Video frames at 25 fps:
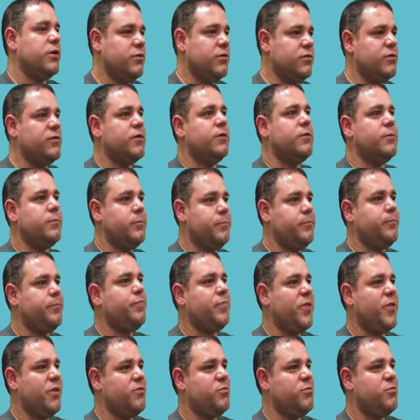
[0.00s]
So
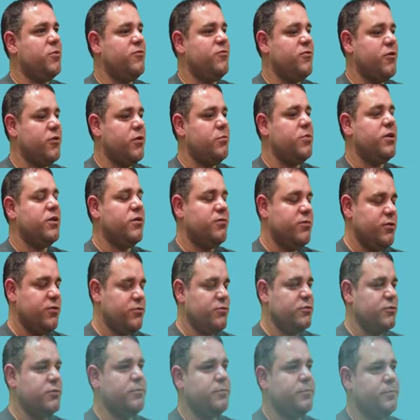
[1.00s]
that's been very
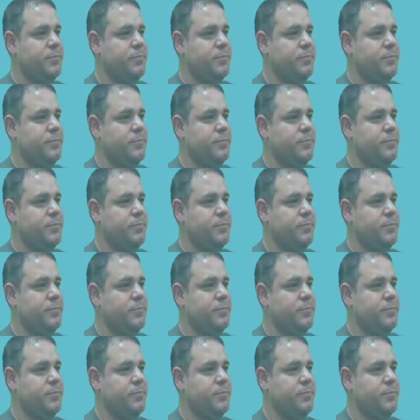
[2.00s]
beneficial.